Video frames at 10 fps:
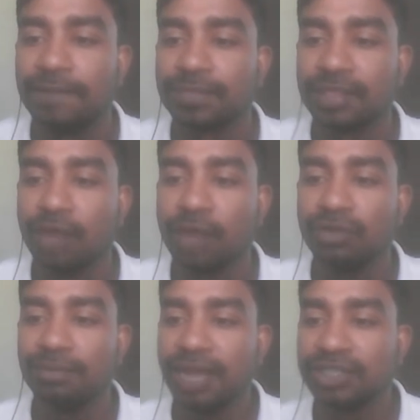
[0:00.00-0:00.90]
Now
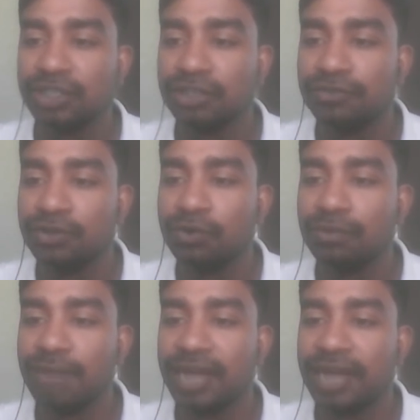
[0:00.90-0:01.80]
imagine if you could
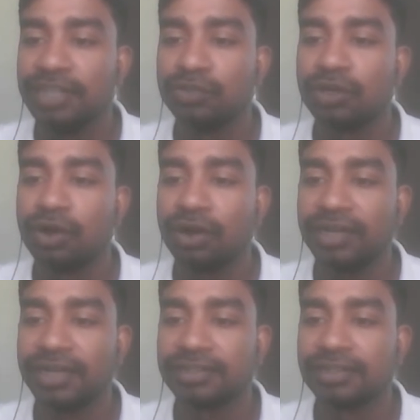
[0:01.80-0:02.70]
manage your
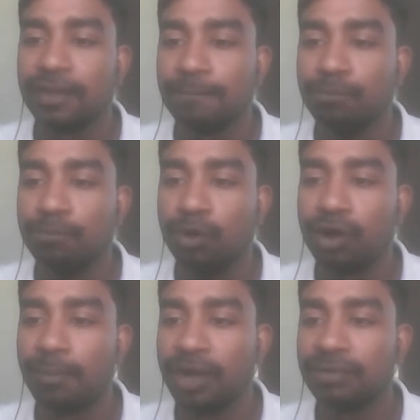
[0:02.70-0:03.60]
contacts, book
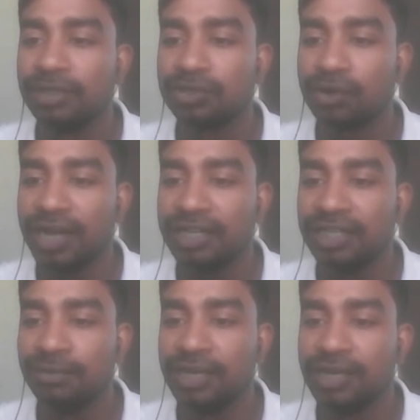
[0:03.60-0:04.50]
appointments, write
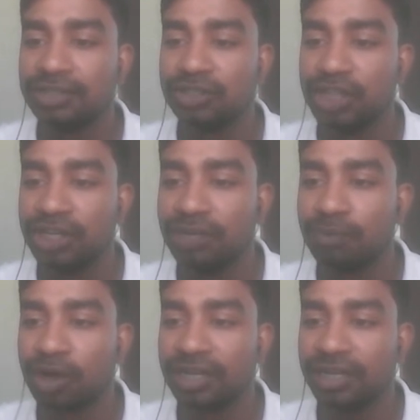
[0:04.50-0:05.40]
emails, generate
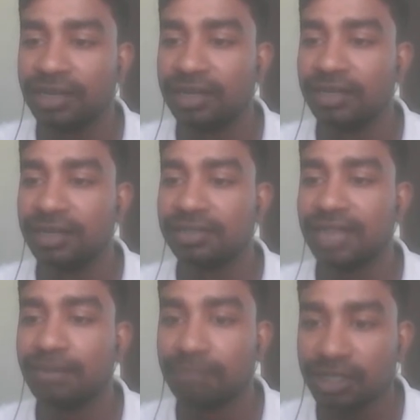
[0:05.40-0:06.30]
marketing contents,
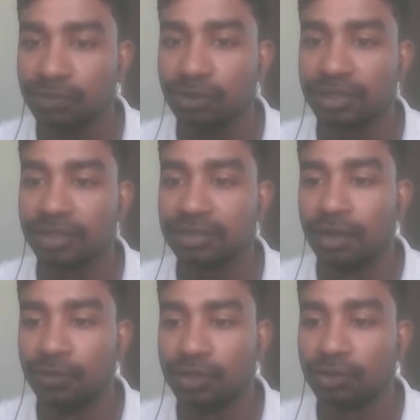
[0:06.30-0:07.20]
and much more things
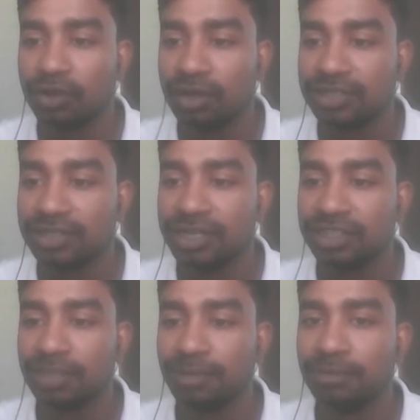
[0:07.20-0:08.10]
without constantly
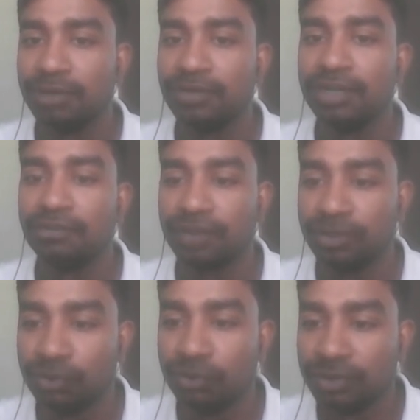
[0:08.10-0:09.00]
jumping between
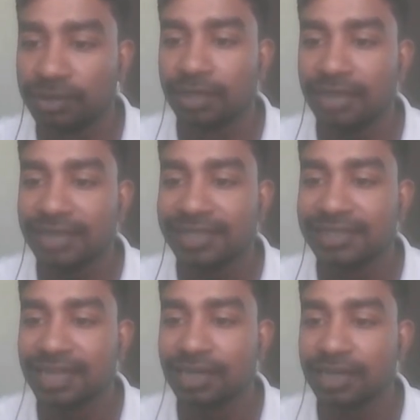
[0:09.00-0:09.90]
different tools. That's
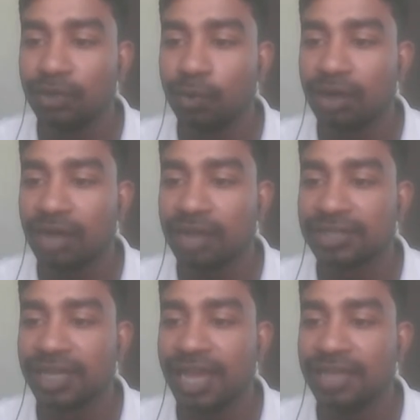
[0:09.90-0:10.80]
exactly what Ask
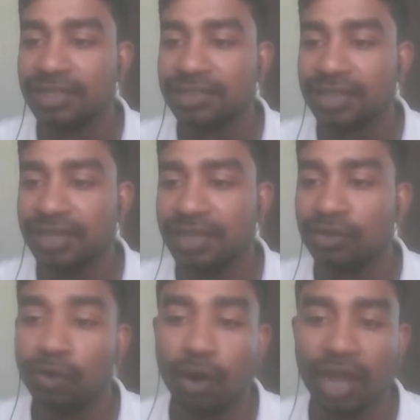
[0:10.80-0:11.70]
AI inside
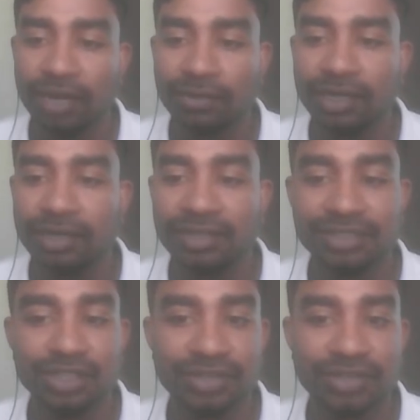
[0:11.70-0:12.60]
Go High Level is
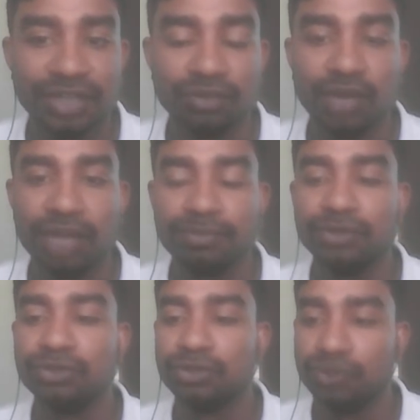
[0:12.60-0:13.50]
designed to help
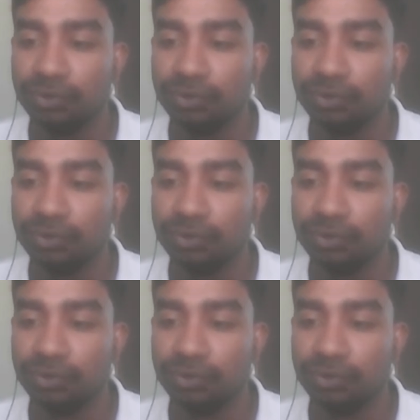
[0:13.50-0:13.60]
you to do.